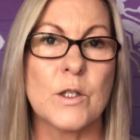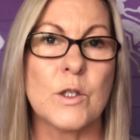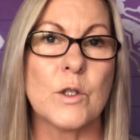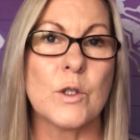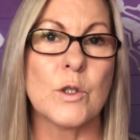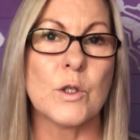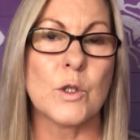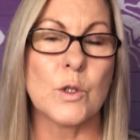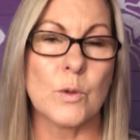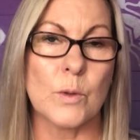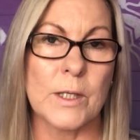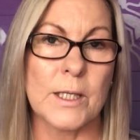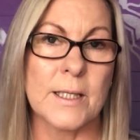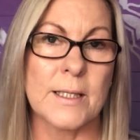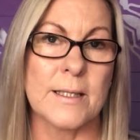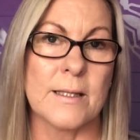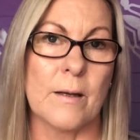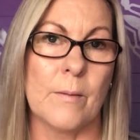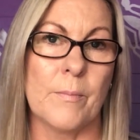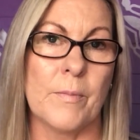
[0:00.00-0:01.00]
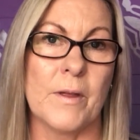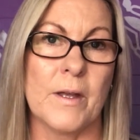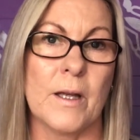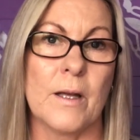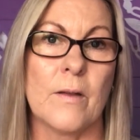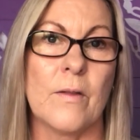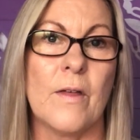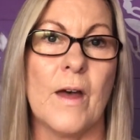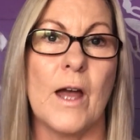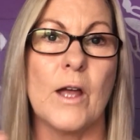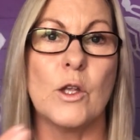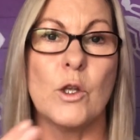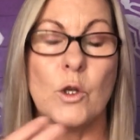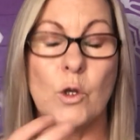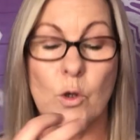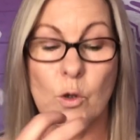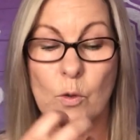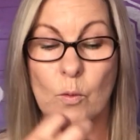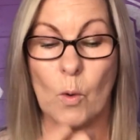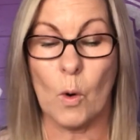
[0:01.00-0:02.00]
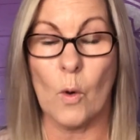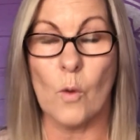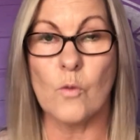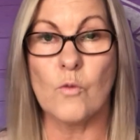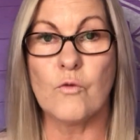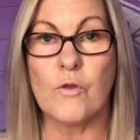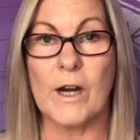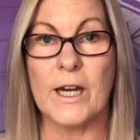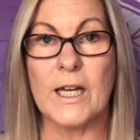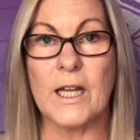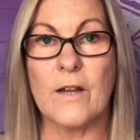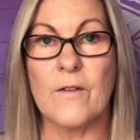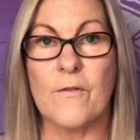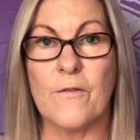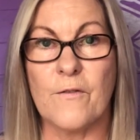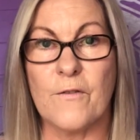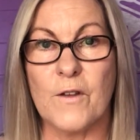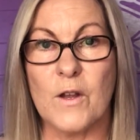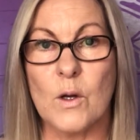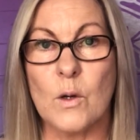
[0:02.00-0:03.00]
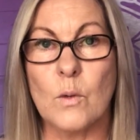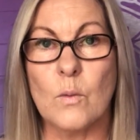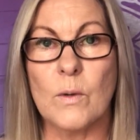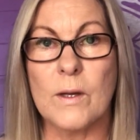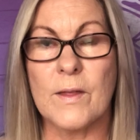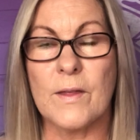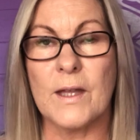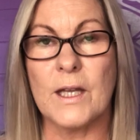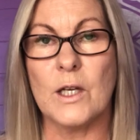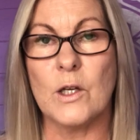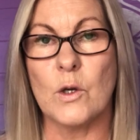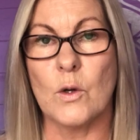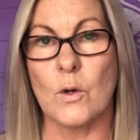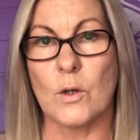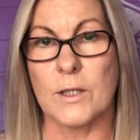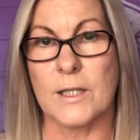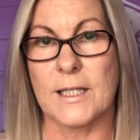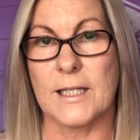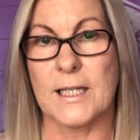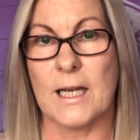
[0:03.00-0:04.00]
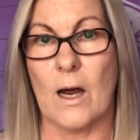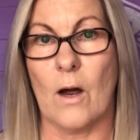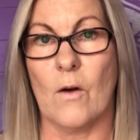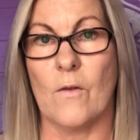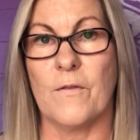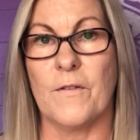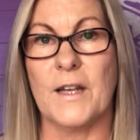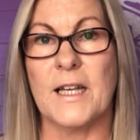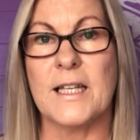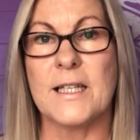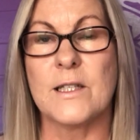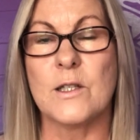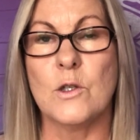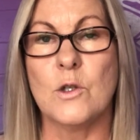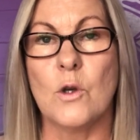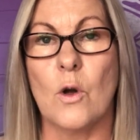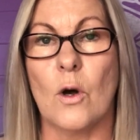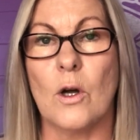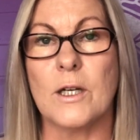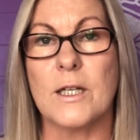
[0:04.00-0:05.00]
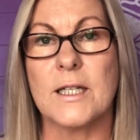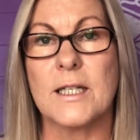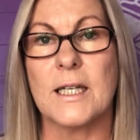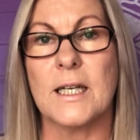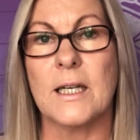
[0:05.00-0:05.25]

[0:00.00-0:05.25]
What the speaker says: to doing something that you already feel within yourself is not